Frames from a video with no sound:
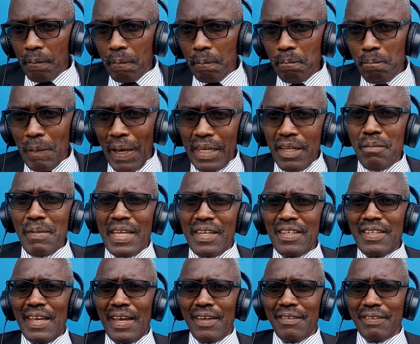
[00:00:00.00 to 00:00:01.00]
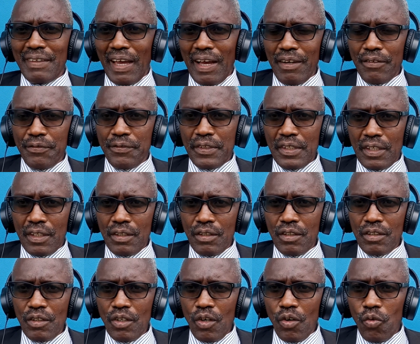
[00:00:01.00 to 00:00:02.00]
many, many years after,
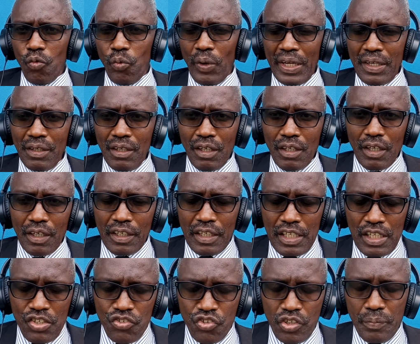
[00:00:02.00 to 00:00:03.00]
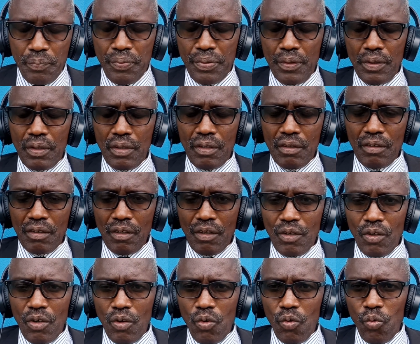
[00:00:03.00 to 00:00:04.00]
when Egypt
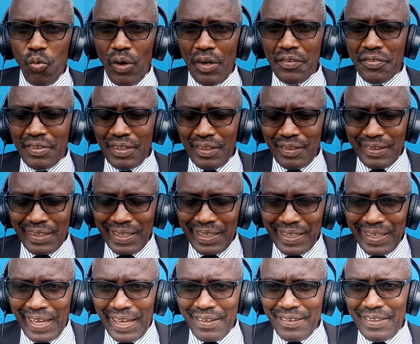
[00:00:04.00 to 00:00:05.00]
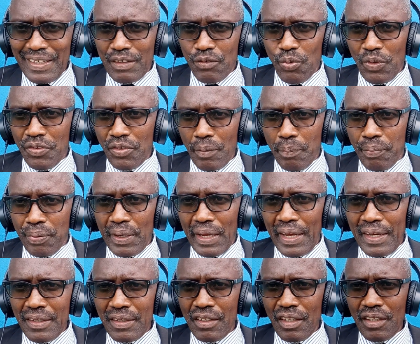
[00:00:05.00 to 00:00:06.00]
was the land that was
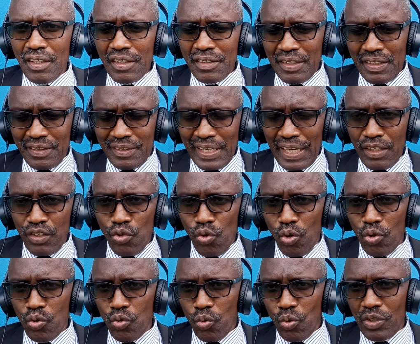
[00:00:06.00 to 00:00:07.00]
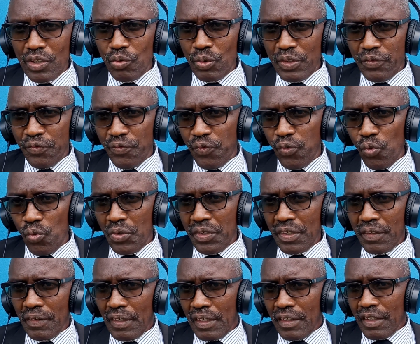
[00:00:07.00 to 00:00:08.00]
supplying the then known world with food,
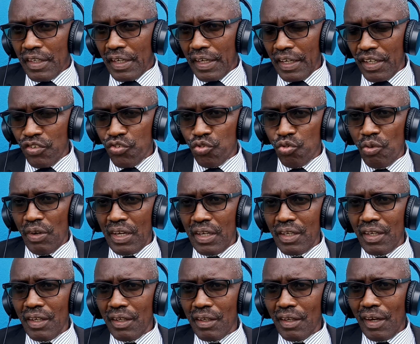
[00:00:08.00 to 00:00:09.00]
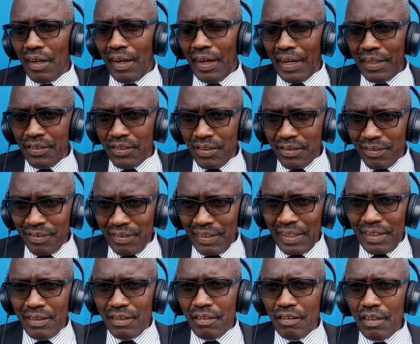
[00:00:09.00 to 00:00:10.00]
Israel had to
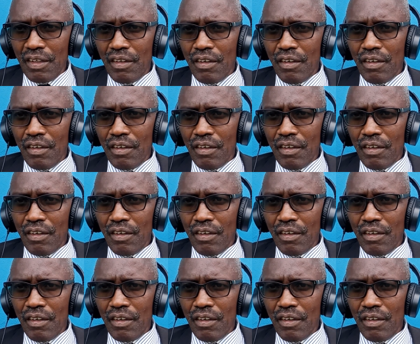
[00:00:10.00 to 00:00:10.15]
send